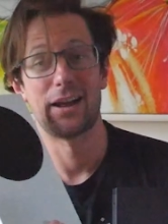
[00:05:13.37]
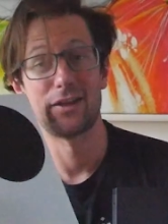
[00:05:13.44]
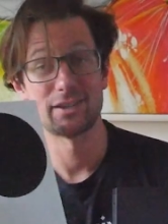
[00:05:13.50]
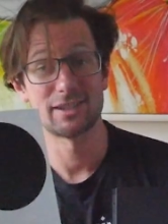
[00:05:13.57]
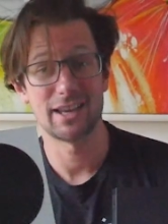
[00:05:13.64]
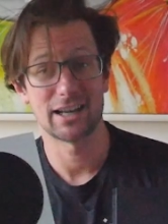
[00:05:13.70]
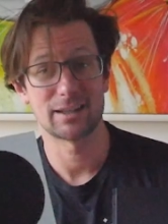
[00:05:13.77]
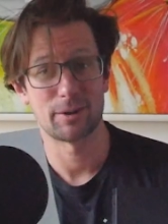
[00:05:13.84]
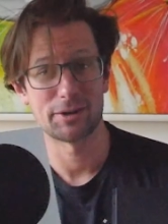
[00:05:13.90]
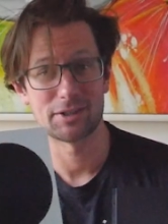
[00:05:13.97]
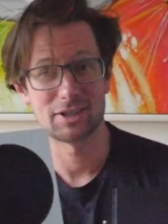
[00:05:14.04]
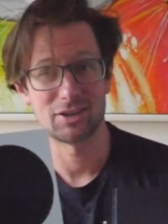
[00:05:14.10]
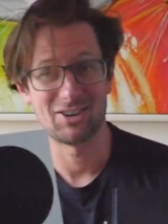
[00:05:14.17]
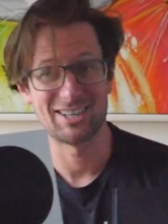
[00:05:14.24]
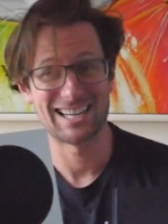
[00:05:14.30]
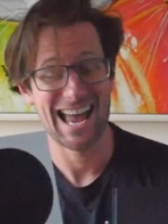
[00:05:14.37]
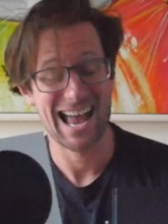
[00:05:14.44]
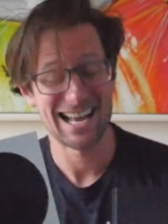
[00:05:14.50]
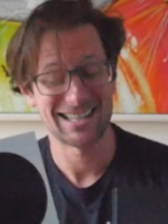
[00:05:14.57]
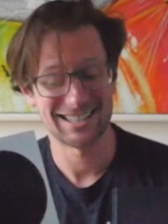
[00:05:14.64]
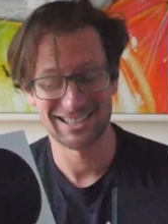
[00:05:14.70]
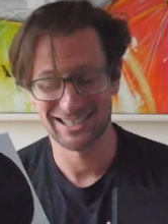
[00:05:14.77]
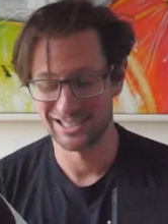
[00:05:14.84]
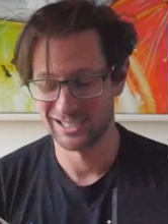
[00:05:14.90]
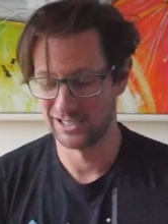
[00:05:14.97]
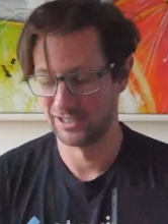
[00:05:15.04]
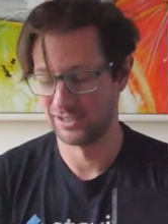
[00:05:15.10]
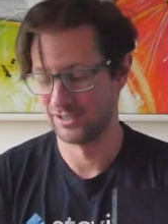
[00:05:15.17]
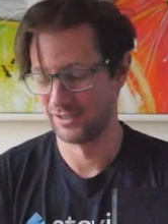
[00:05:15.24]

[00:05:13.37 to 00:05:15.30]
This is the Xbox Series S.